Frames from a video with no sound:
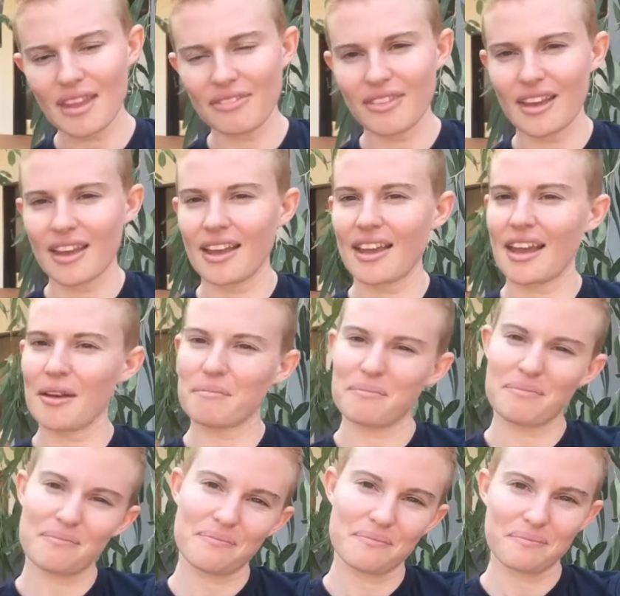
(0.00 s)
they're
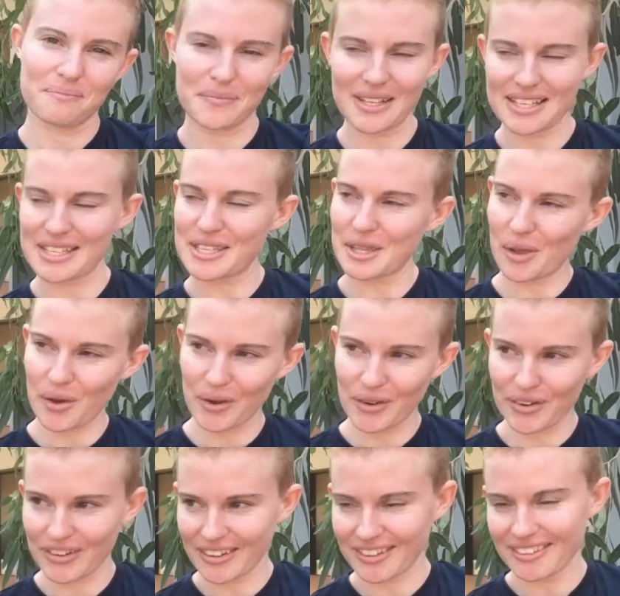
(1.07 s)
a bit
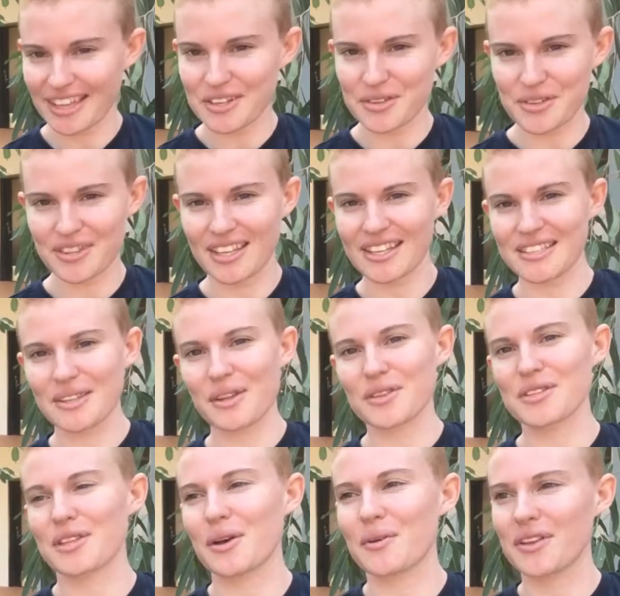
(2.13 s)
slow, they do things a lot
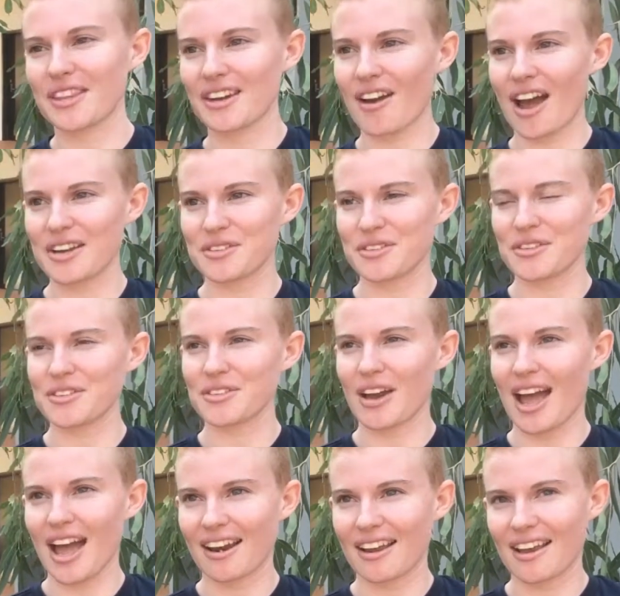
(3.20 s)
slower than I do, so I
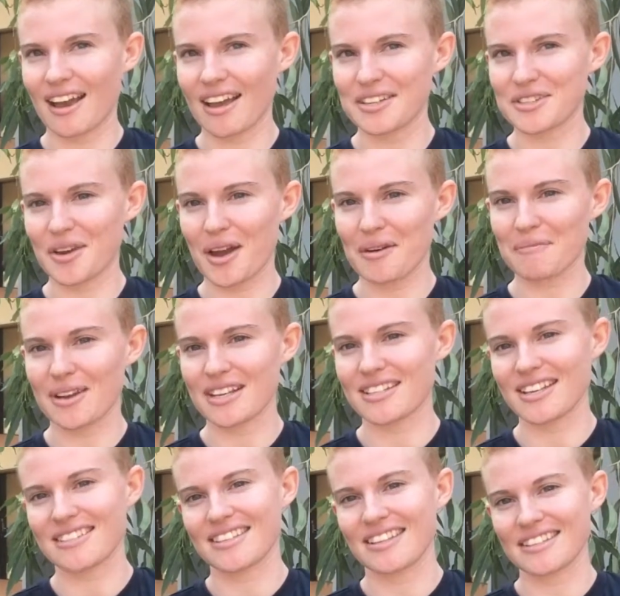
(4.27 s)
had a hard time
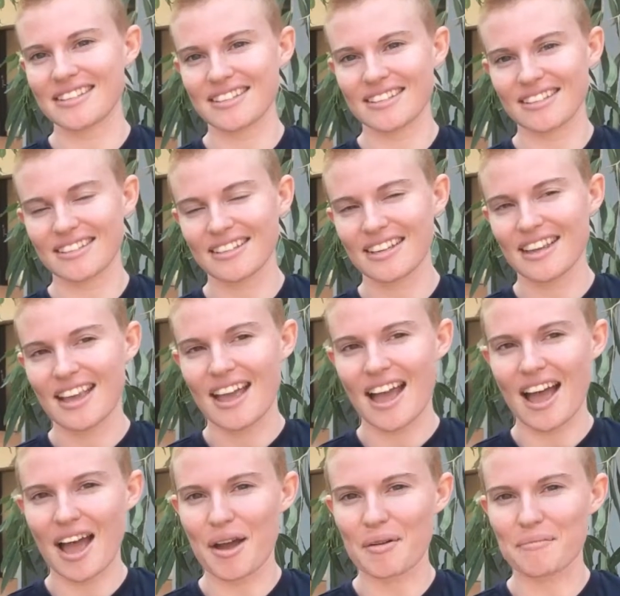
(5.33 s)
adjusting to
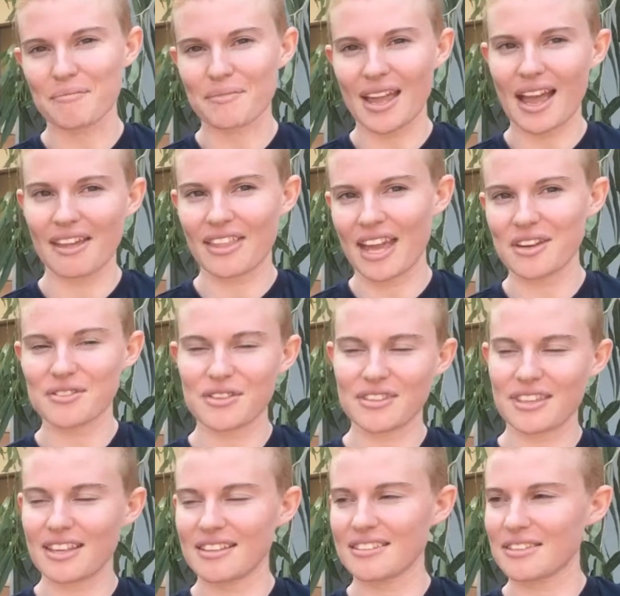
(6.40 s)
how they do
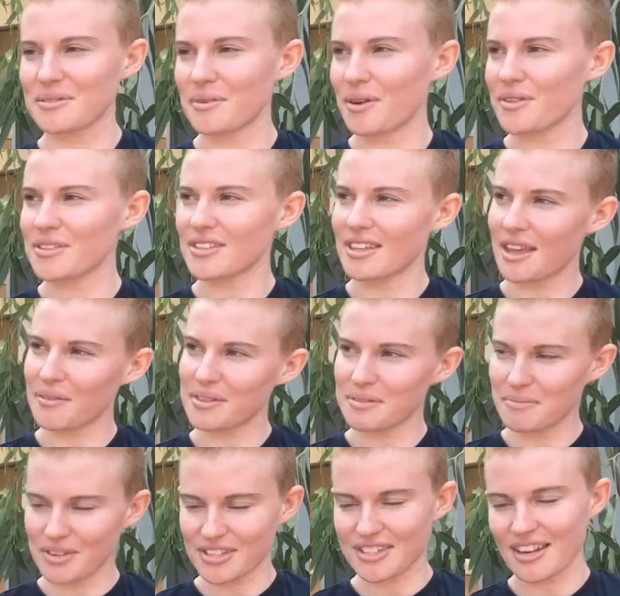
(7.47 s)
things as well, so that was
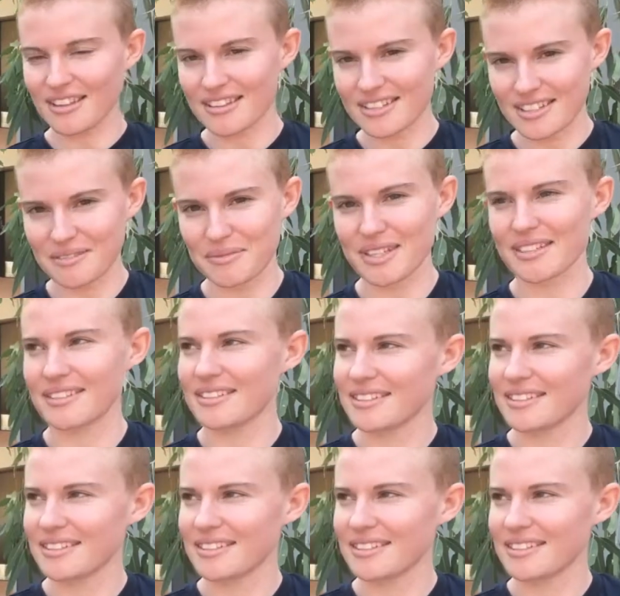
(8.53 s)
the most challenging bit.